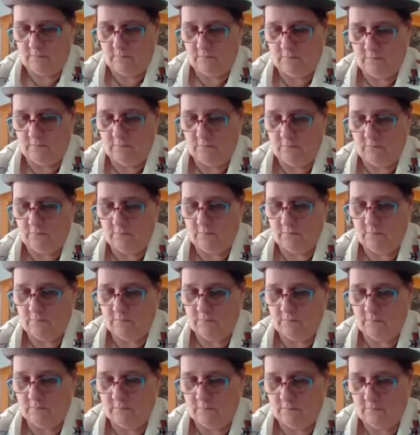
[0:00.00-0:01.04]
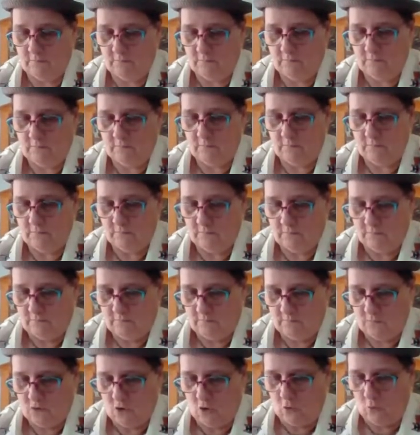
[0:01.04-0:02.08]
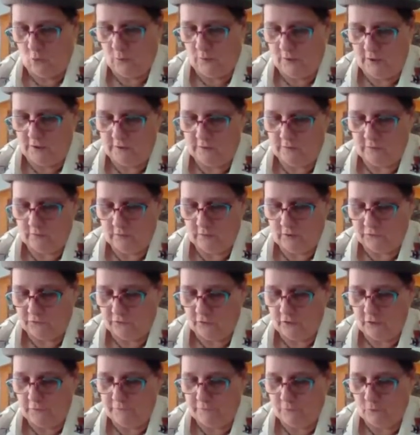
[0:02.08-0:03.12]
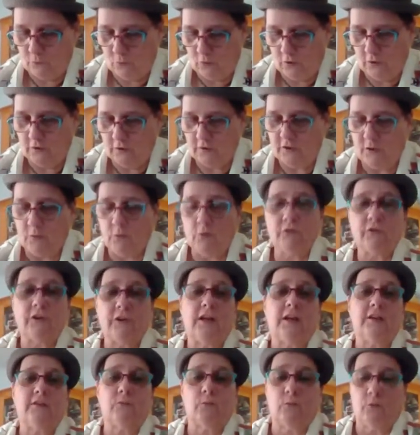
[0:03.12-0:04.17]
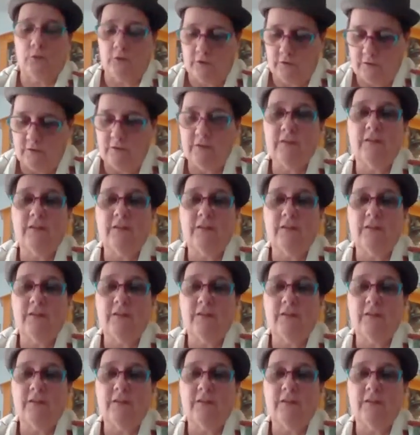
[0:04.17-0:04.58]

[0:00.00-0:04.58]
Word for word: Good end. Oh wait, that's the different one. That was last yeah. one.